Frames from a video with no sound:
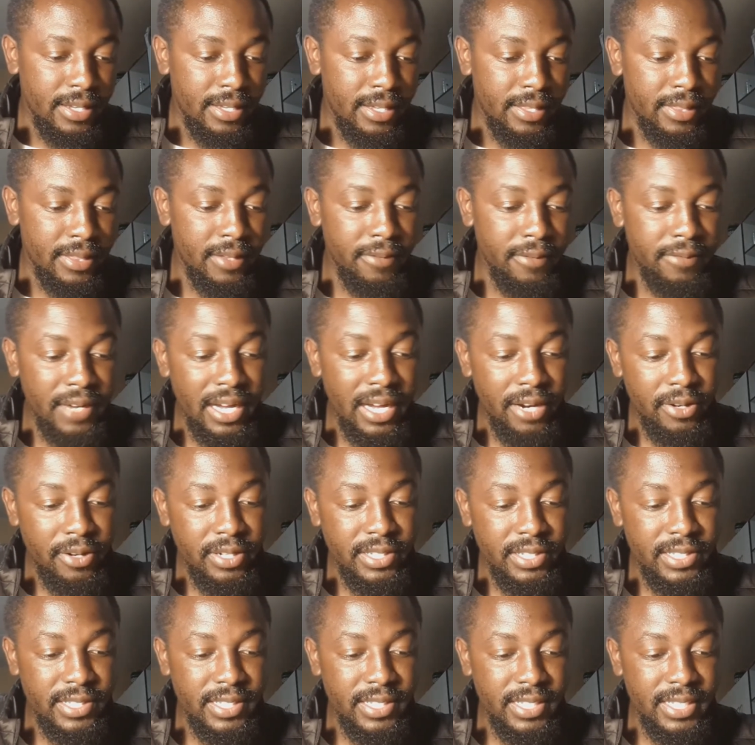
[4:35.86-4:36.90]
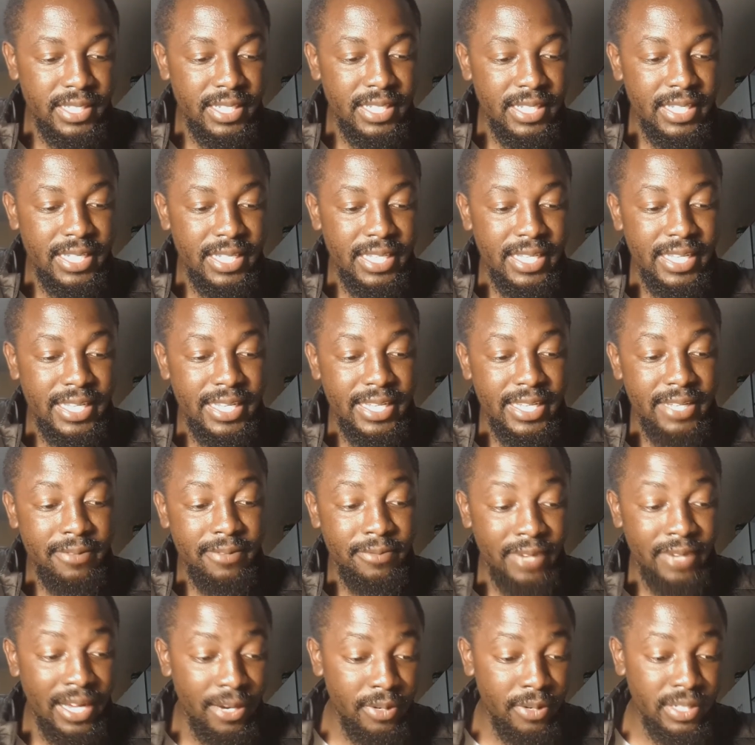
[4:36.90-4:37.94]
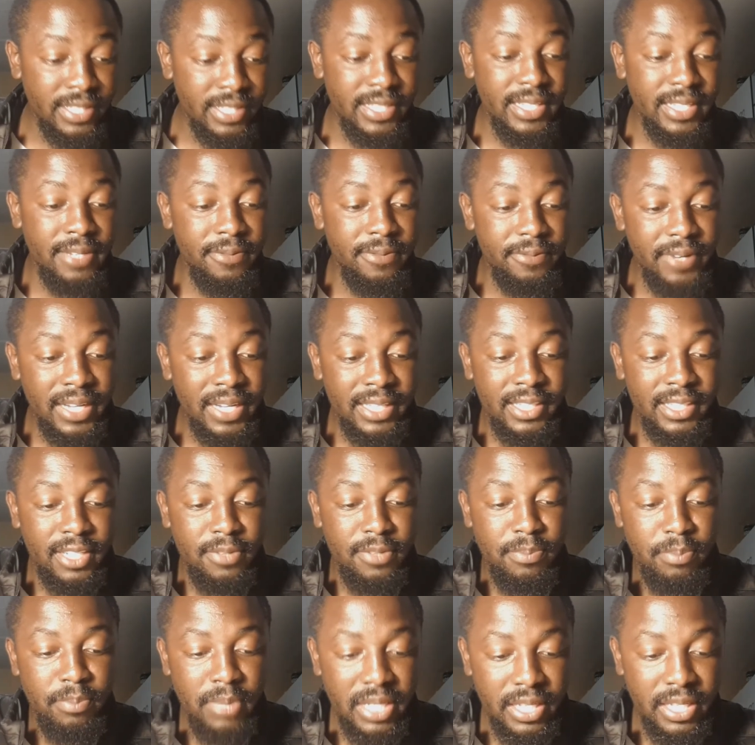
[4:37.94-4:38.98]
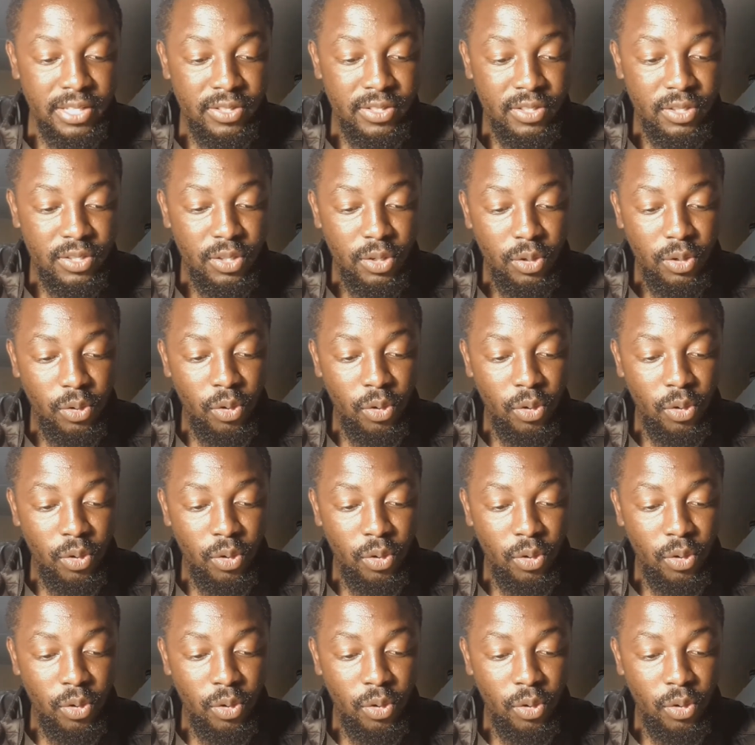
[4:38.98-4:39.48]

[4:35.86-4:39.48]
The virus infected meat